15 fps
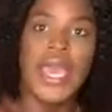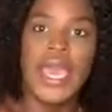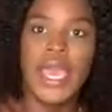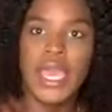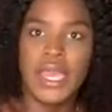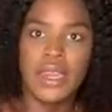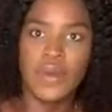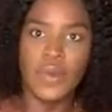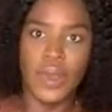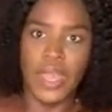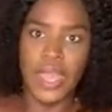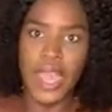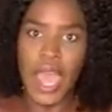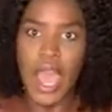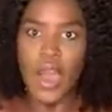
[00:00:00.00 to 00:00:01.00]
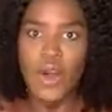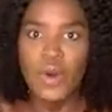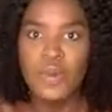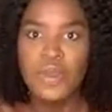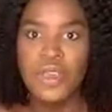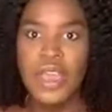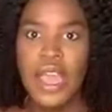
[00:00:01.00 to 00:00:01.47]
Anyway, I
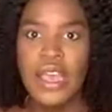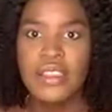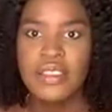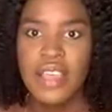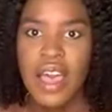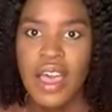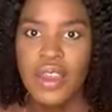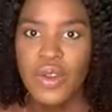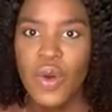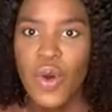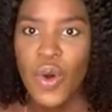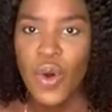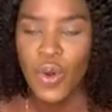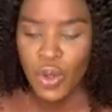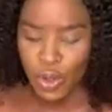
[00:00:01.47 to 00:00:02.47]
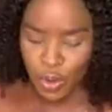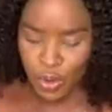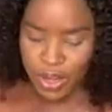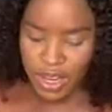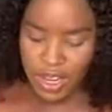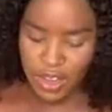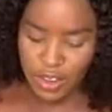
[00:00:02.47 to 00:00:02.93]
hope you guys are not all
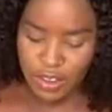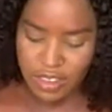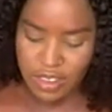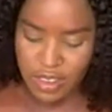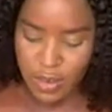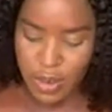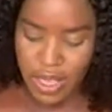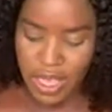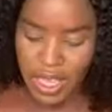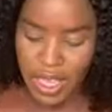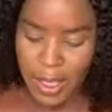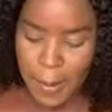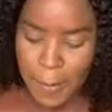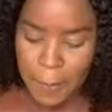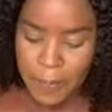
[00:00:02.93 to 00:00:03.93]
gone and you're still here.